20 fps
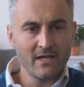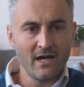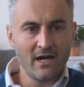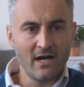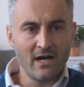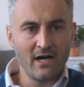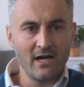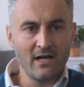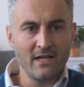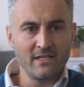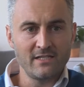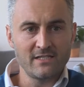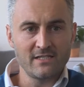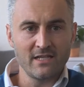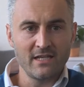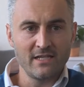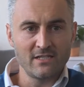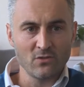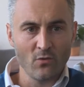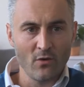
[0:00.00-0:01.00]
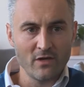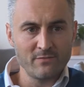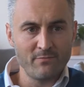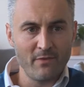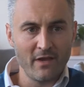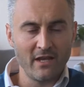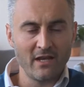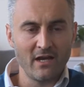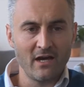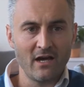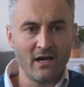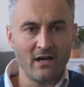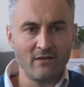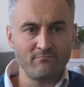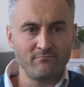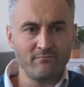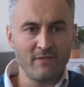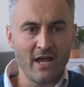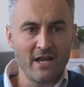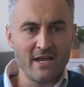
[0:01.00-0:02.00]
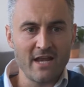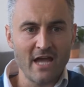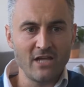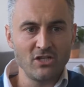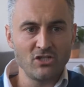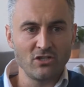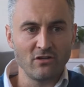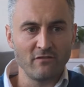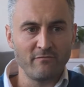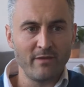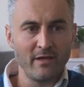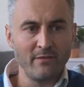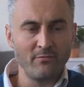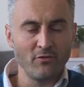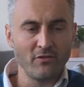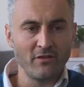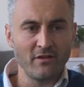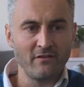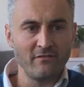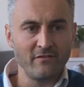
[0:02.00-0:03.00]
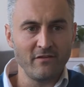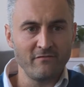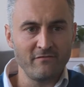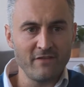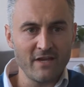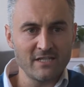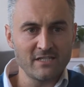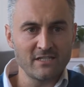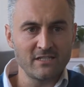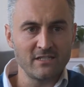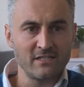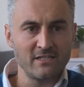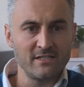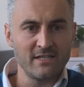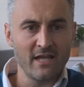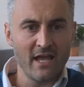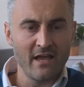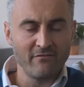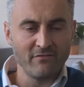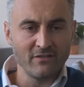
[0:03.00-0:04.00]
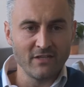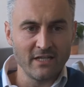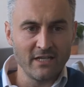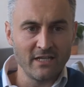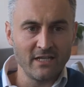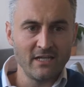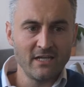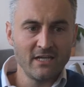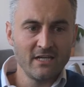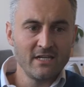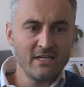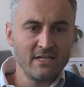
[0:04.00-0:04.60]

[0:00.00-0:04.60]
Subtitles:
It's always been a nation of people that have invested heavily